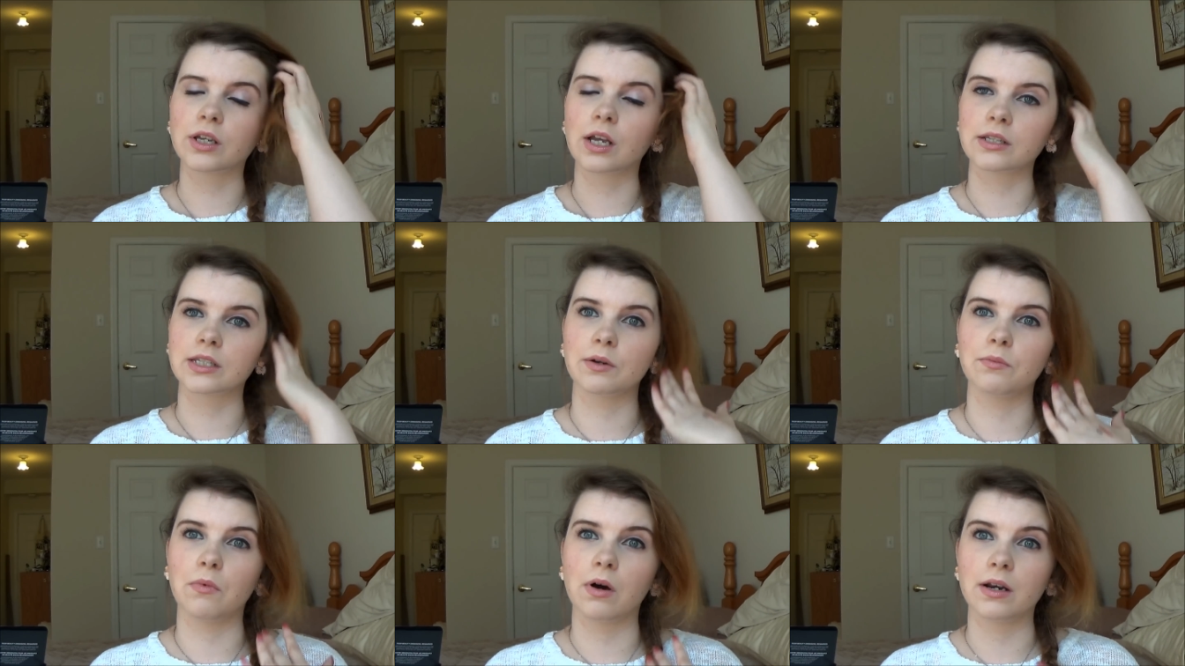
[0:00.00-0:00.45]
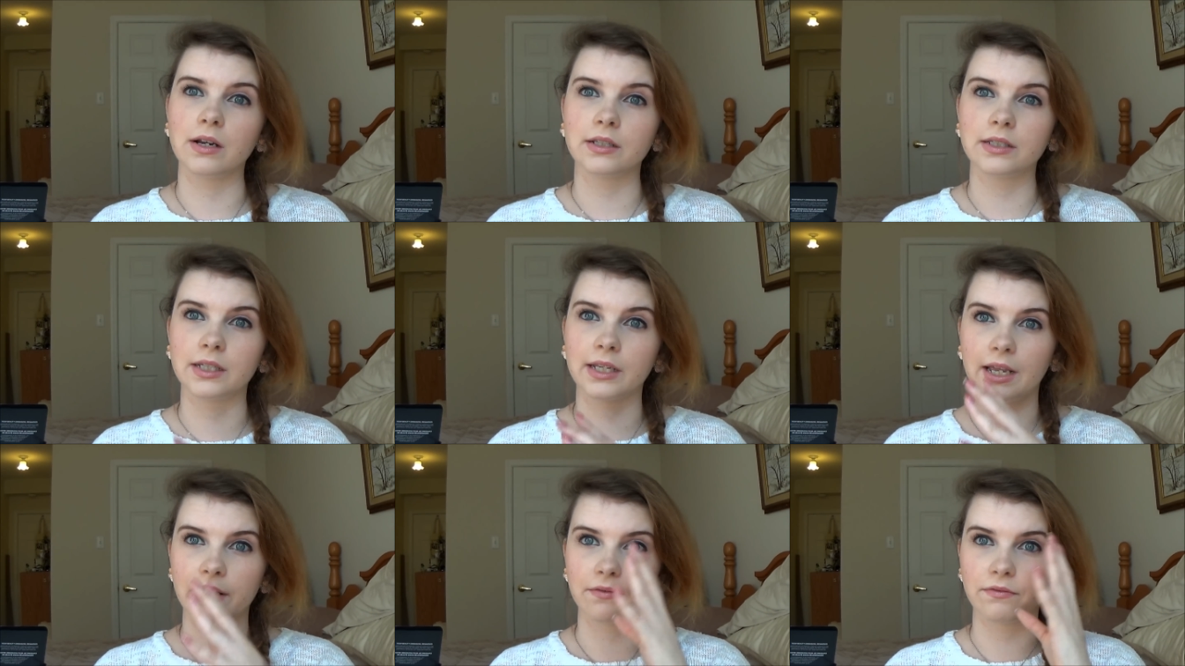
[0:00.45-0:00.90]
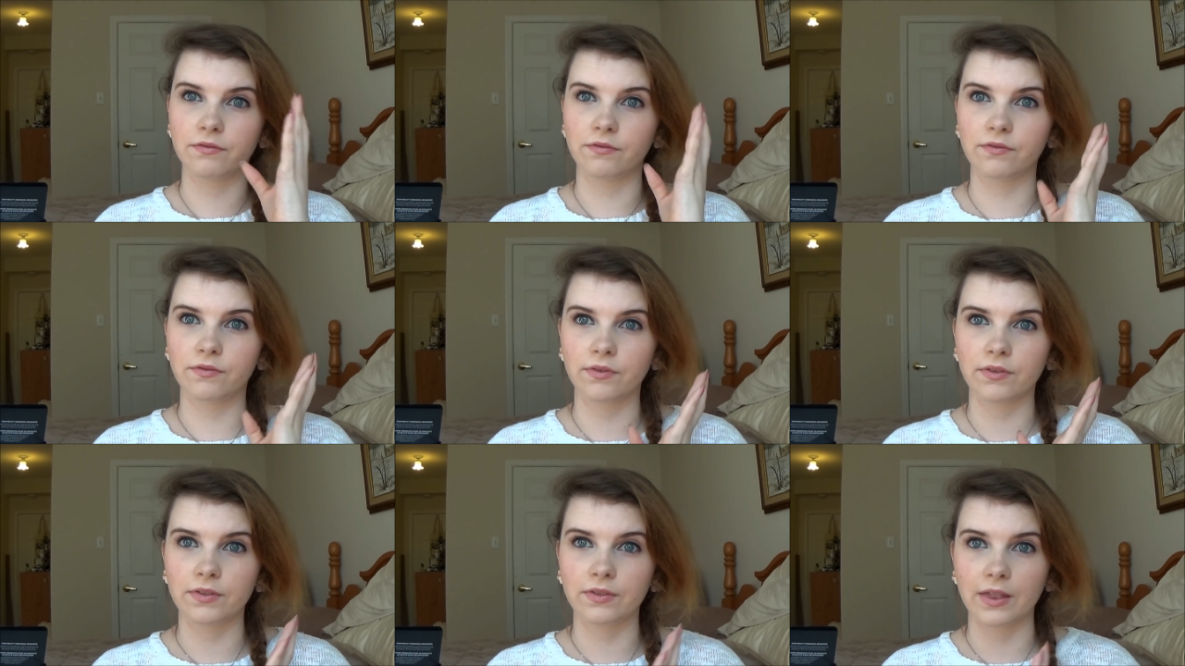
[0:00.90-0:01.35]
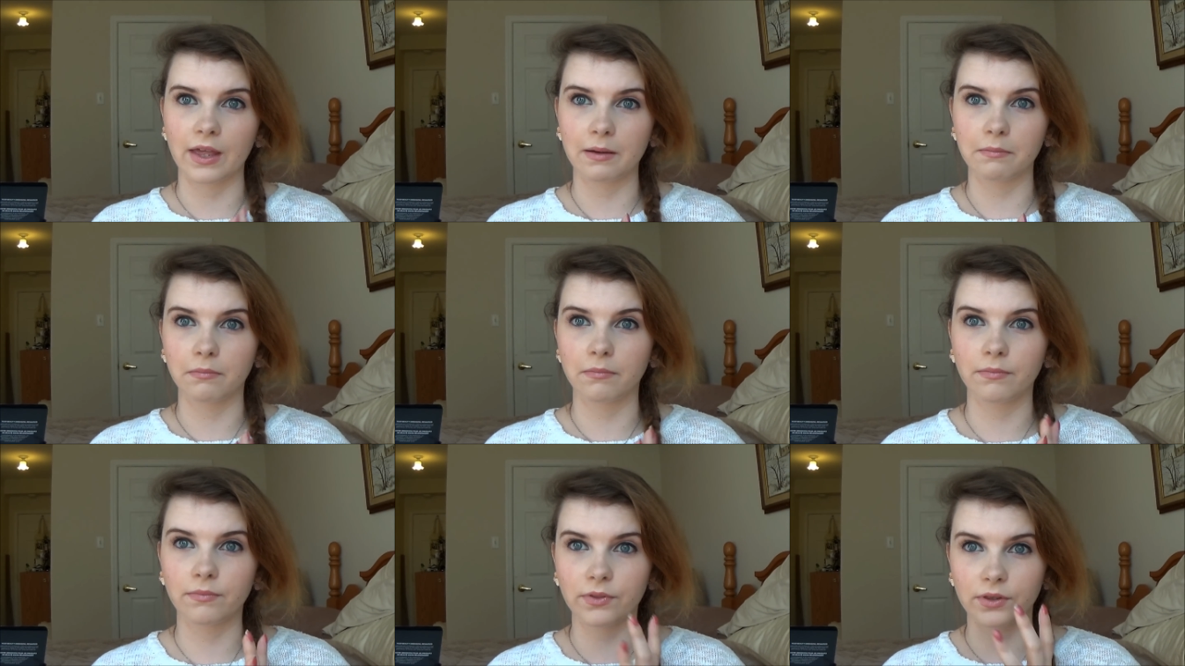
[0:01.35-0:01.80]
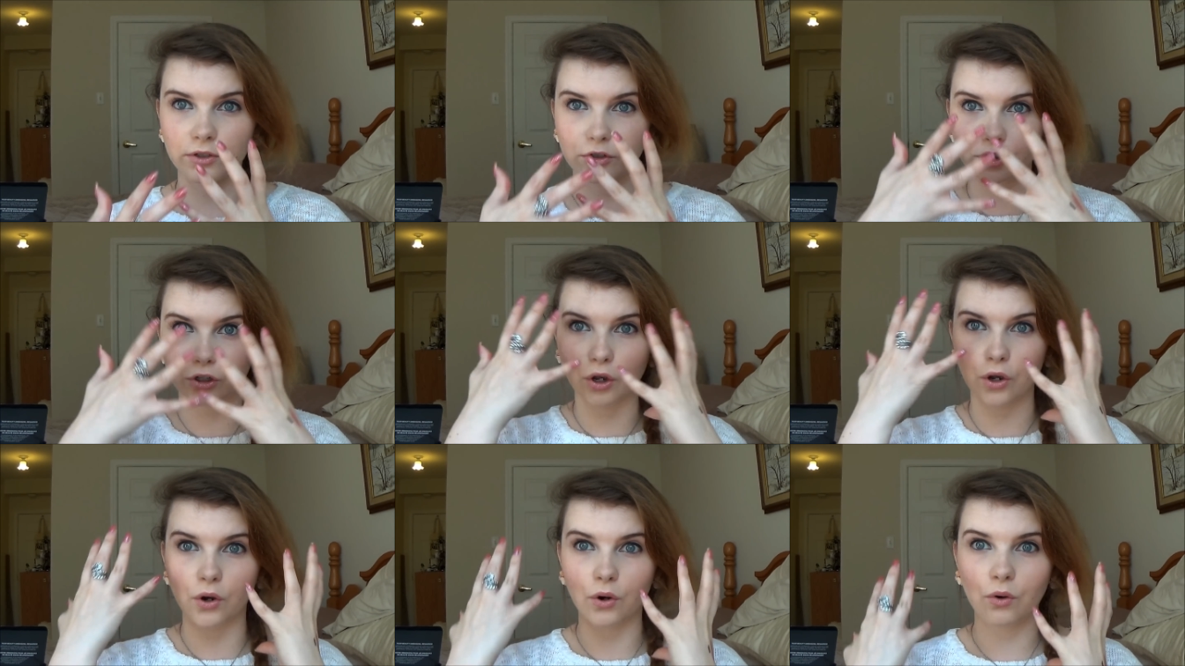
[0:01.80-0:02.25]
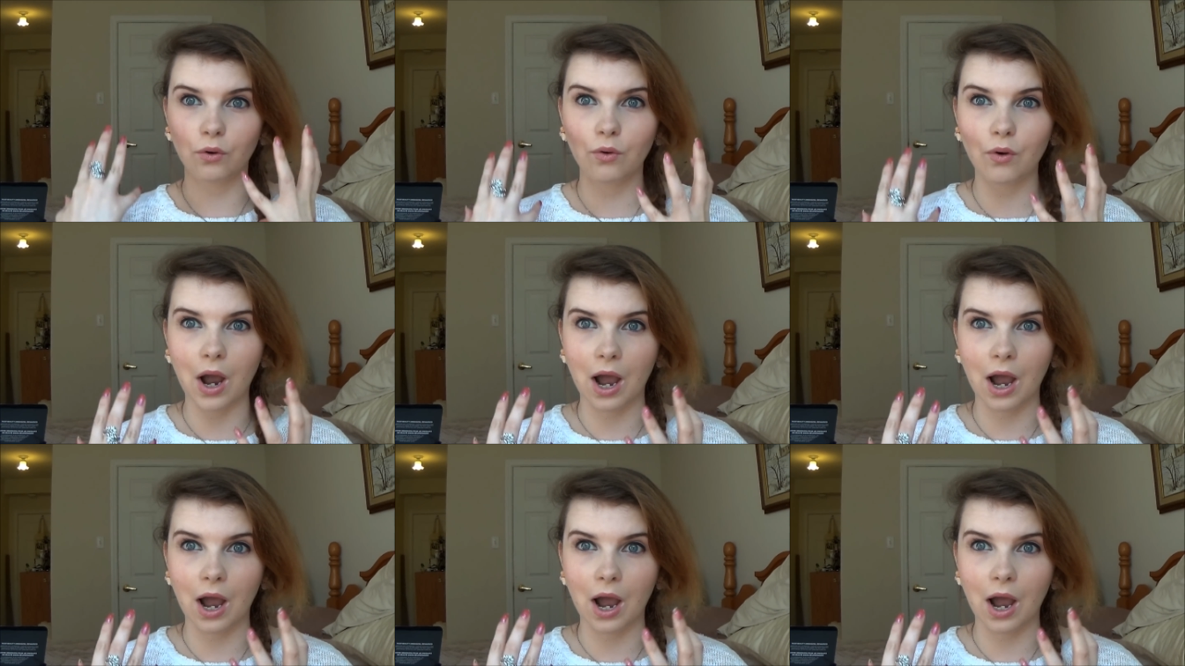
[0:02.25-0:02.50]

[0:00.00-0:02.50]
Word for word: because I wanted to give them the show.